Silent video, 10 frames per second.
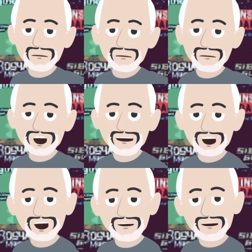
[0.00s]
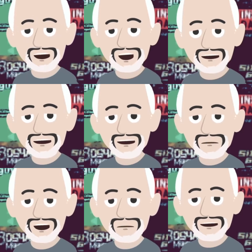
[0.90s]
You can buy the same water, but it's
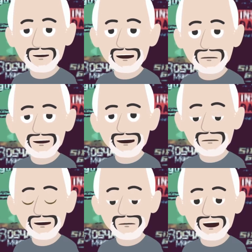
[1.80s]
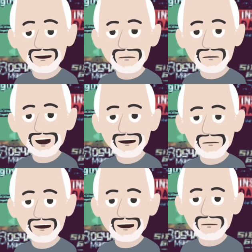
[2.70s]
a bit more expensive. You can just drive a little
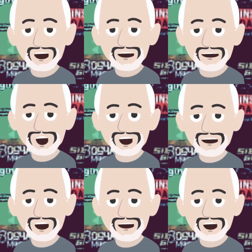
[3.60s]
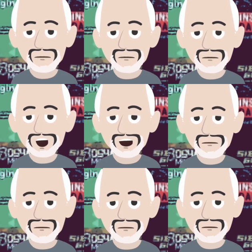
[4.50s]
bit. Well, you go to Lidl,
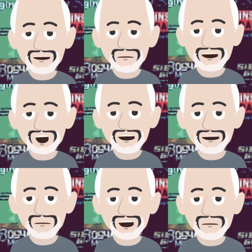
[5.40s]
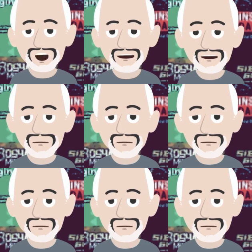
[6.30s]
same thing, it's much cheaper there.